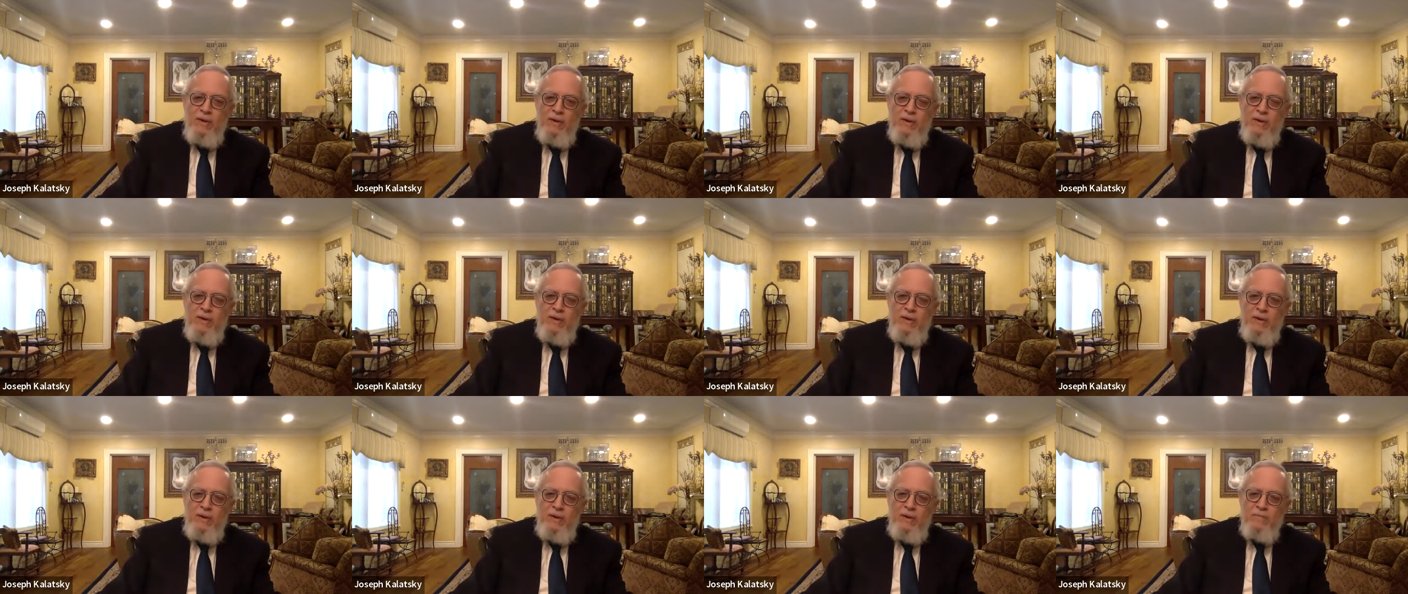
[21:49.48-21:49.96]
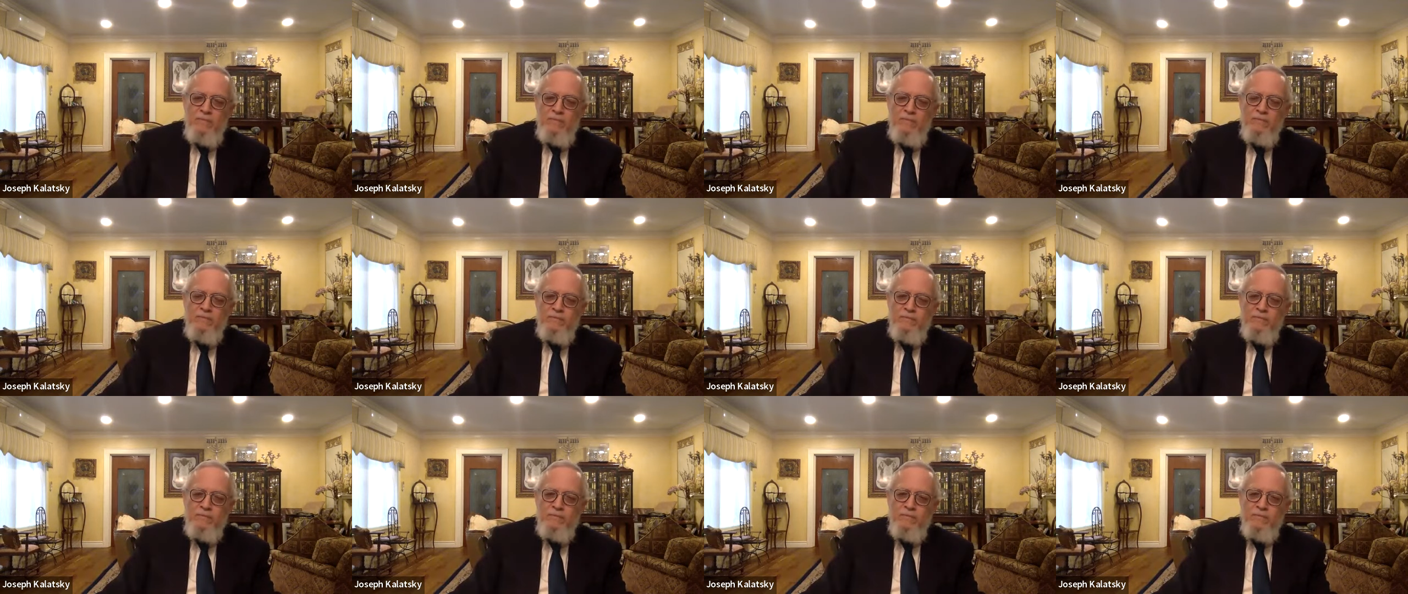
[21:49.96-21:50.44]

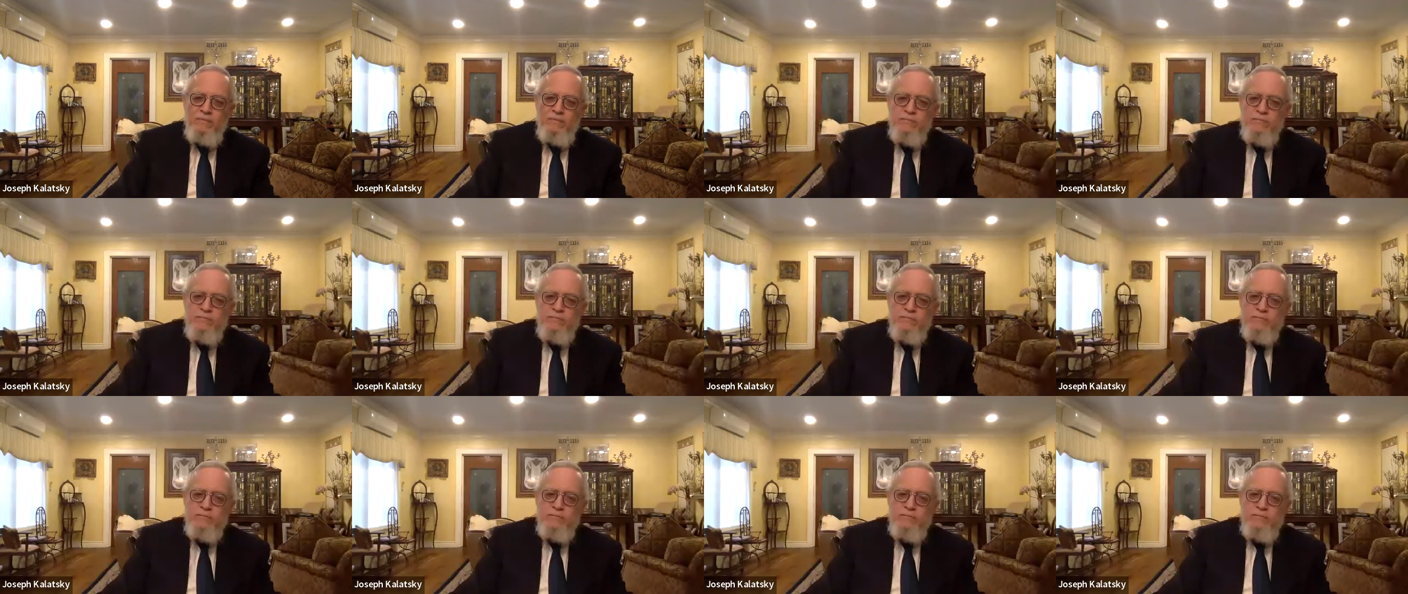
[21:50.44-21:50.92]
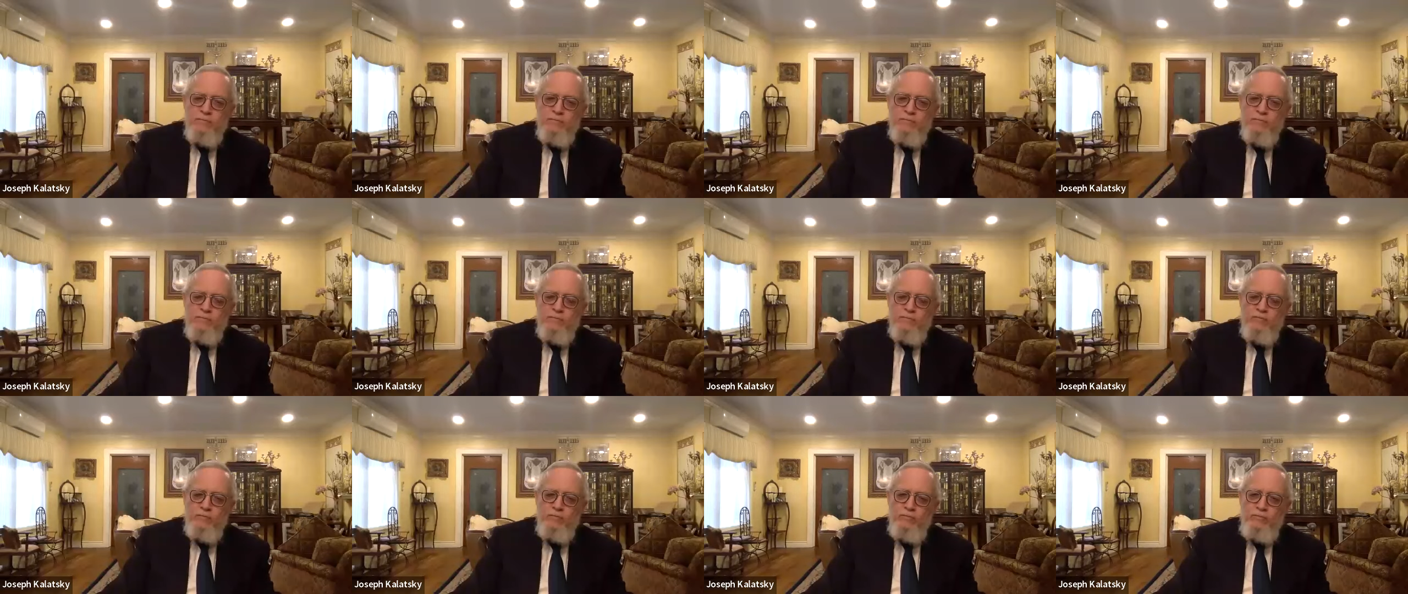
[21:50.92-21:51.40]

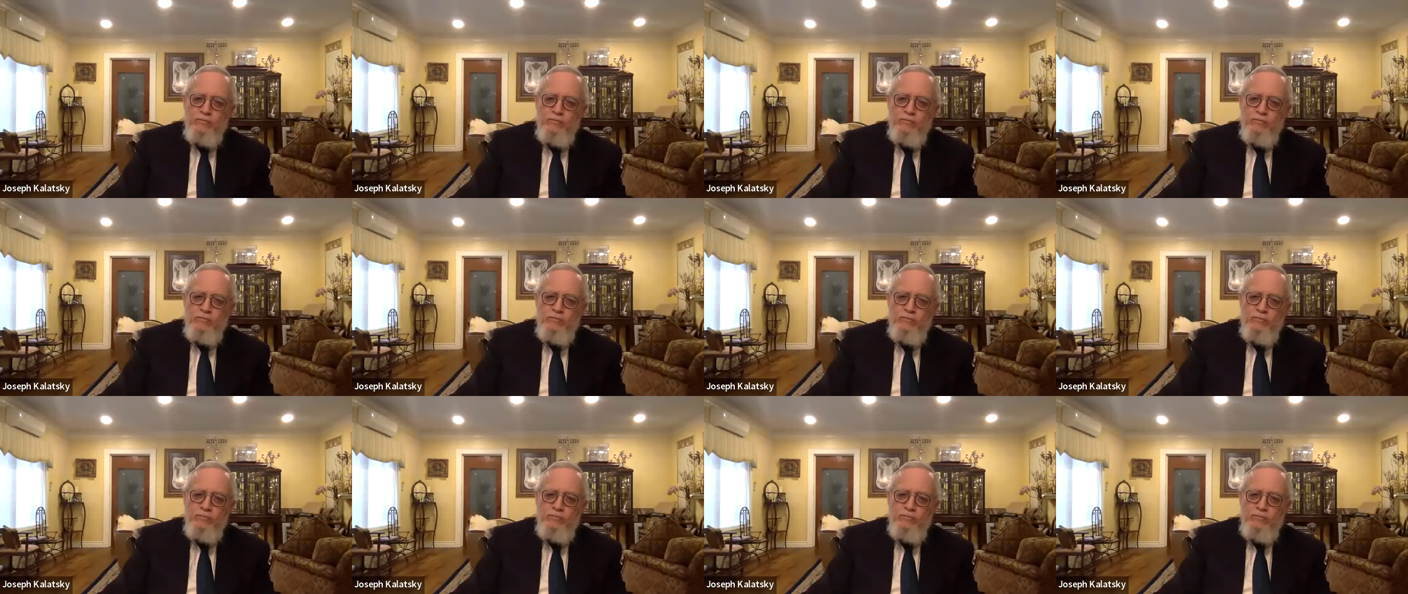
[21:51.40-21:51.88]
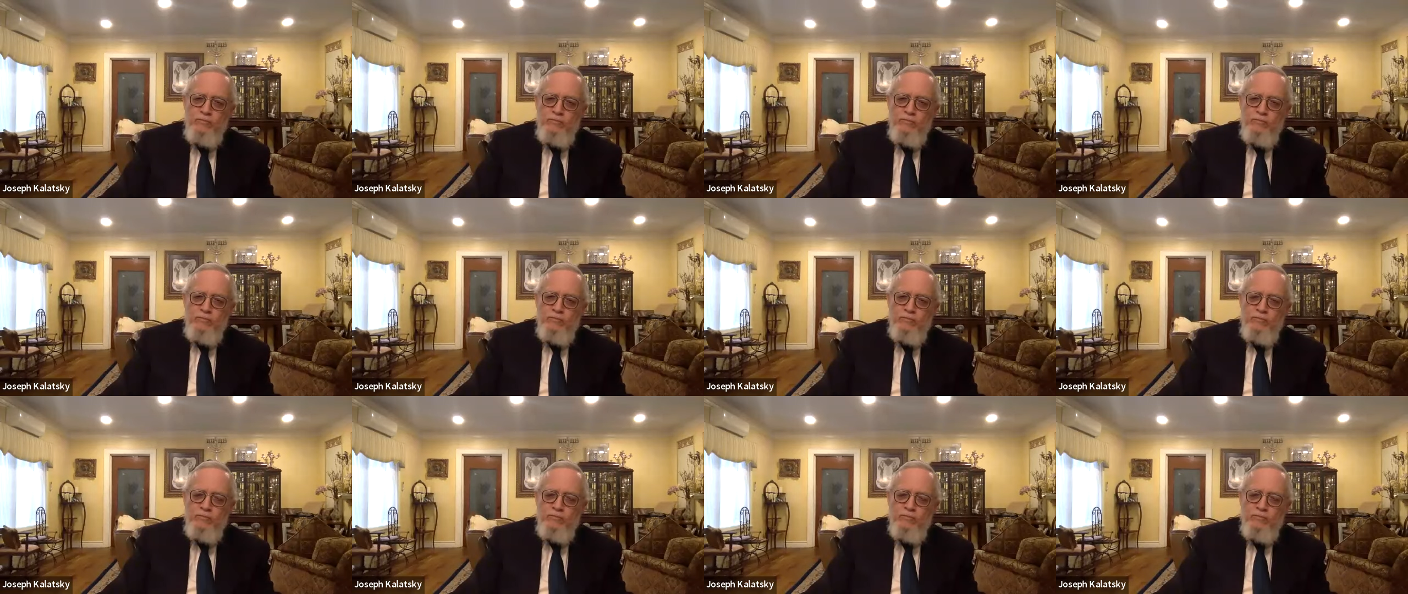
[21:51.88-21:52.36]

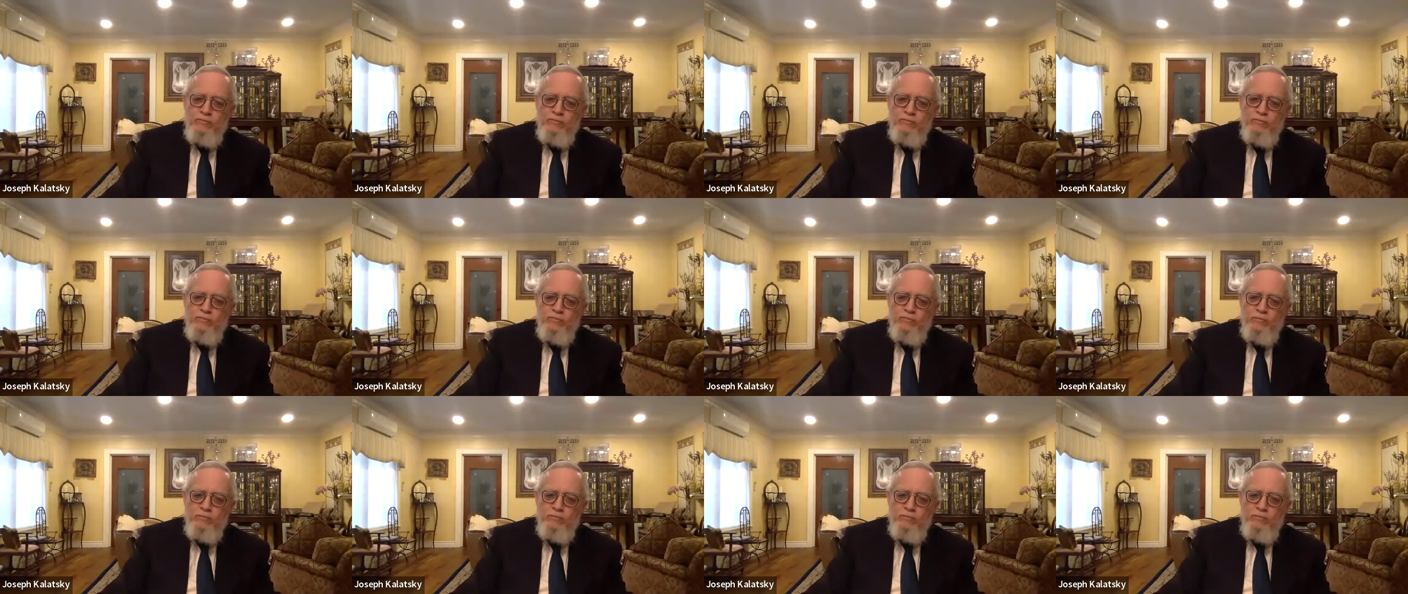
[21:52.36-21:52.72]
(no one is talking)